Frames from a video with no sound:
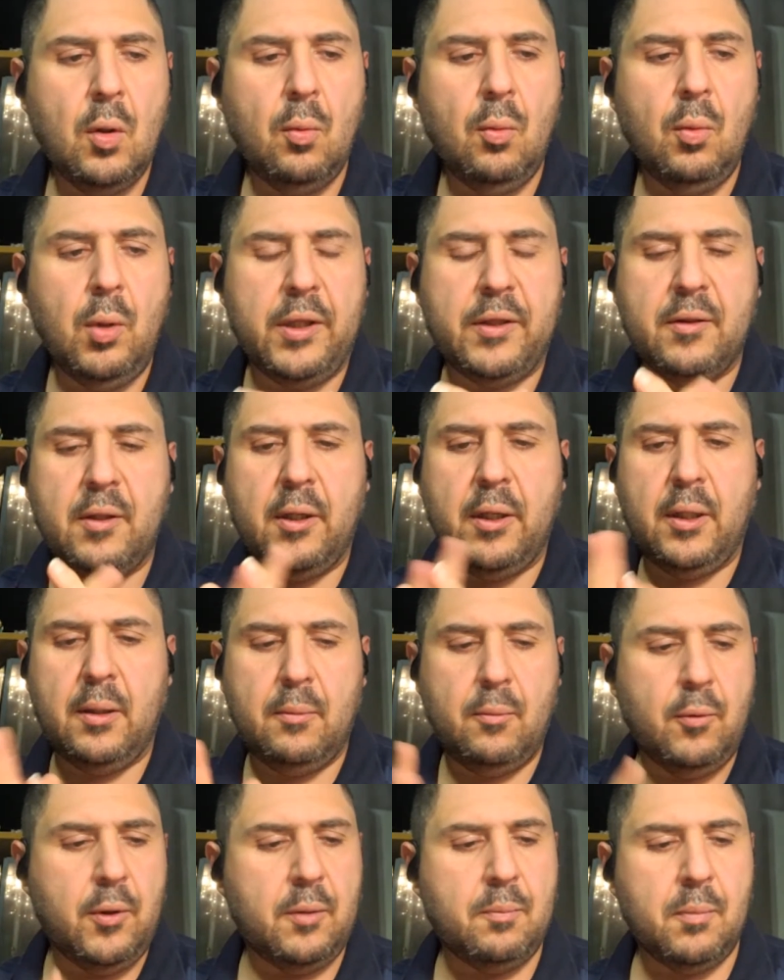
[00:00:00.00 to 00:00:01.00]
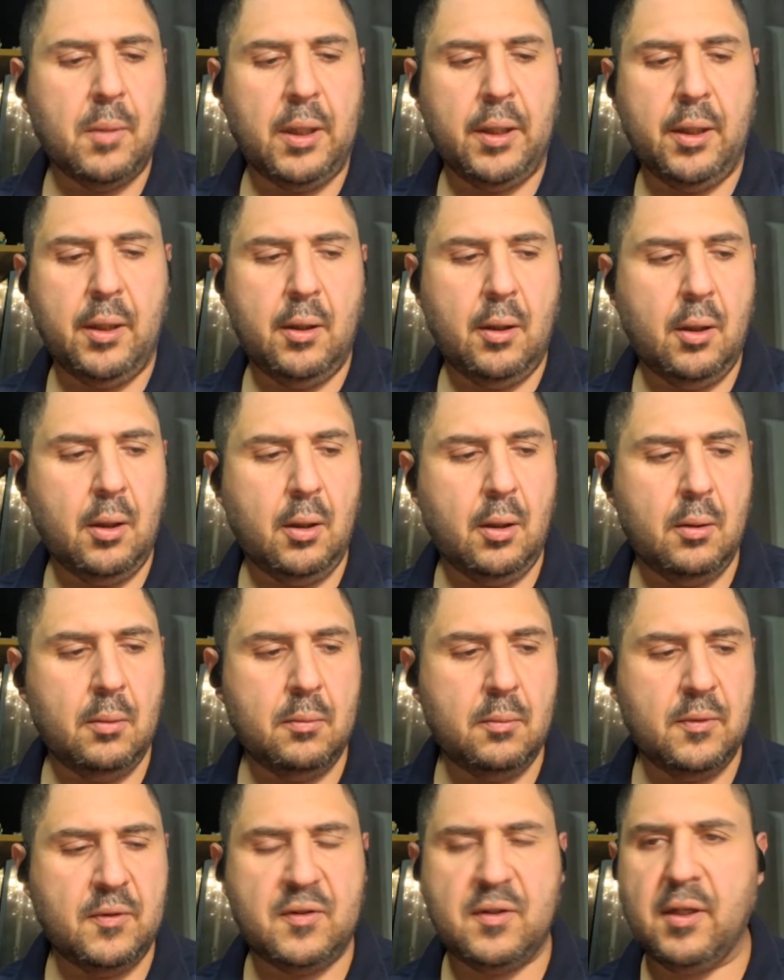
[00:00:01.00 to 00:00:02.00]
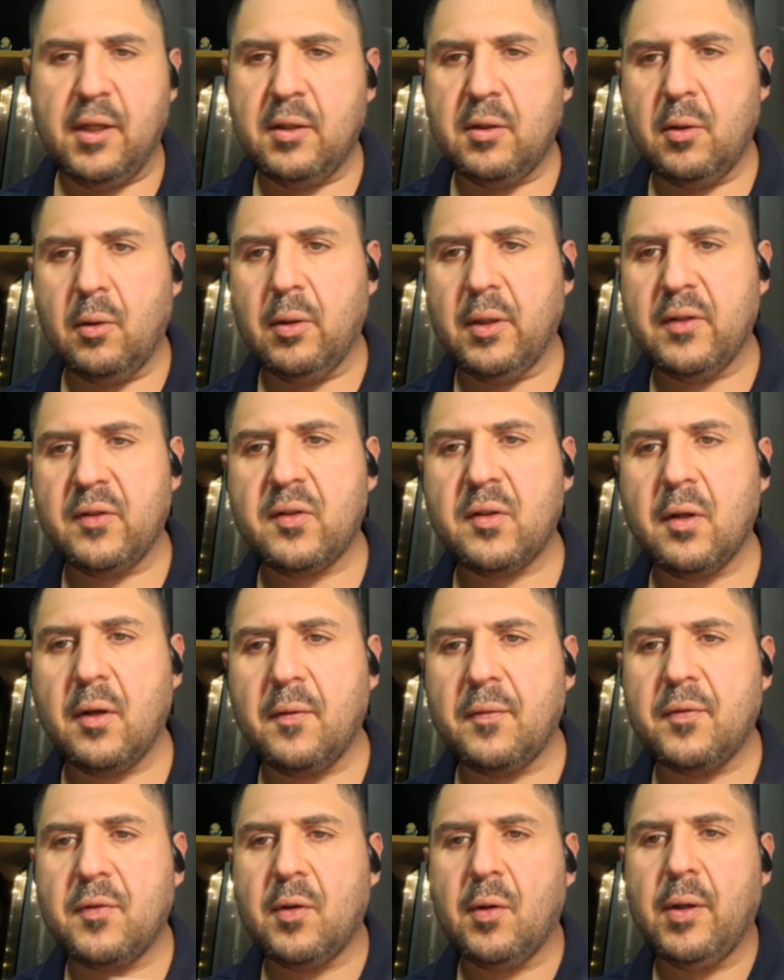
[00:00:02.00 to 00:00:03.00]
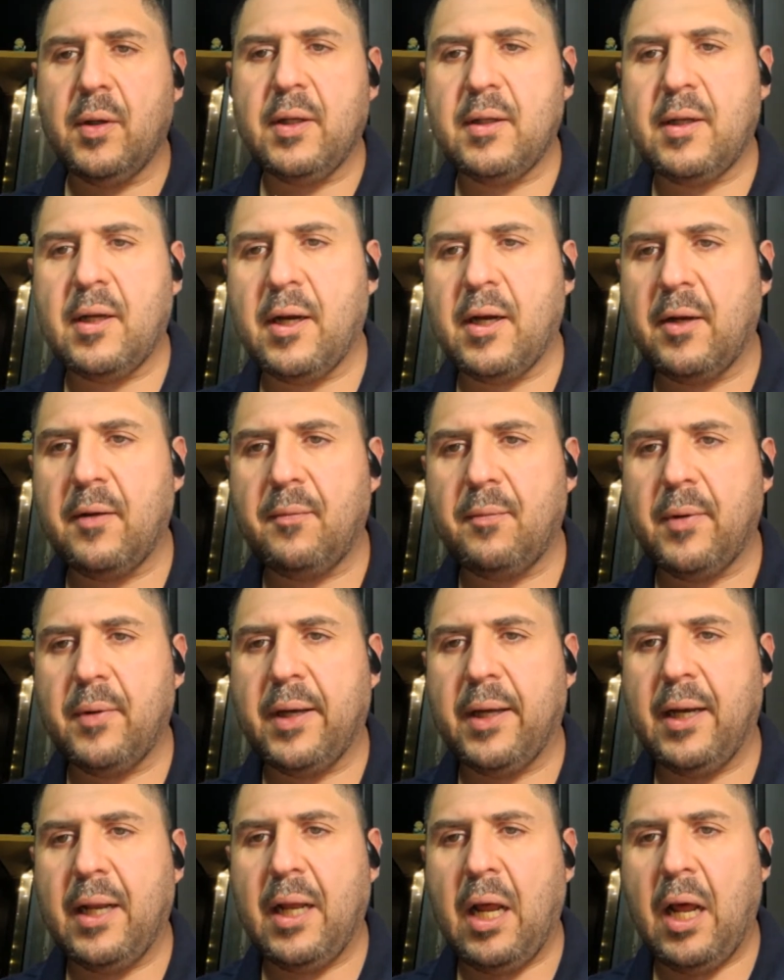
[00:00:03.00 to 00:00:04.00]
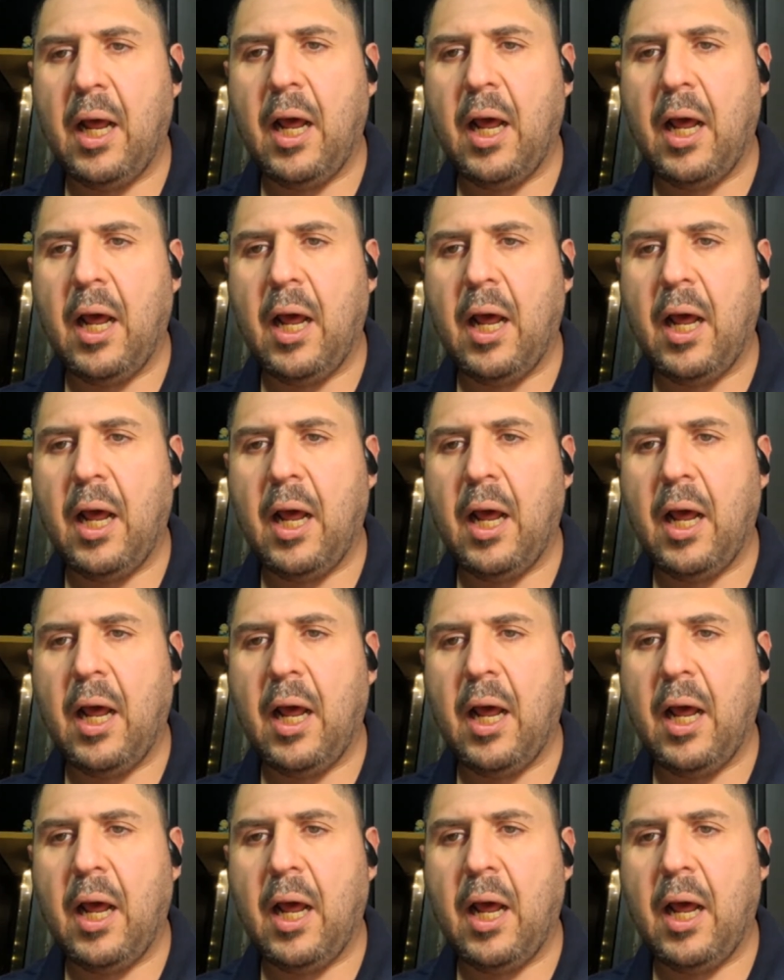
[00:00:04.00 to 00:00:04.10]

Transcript: with my signal and stuff. So it kind of went